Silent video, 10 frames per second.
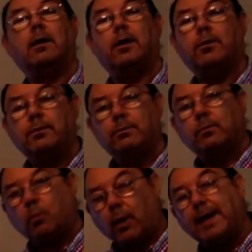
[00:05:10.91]
And
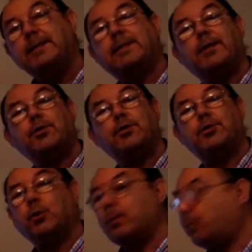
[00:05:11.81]
why is tension
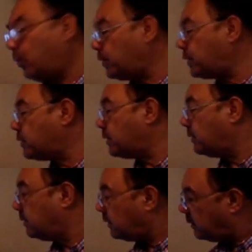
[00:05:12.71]
so important?
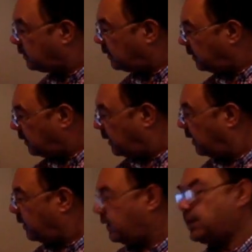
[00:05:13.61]

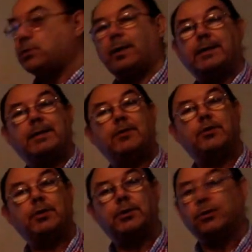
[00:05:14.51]
This is why
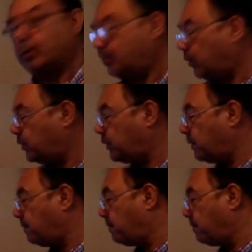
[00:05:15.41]
tension is so important.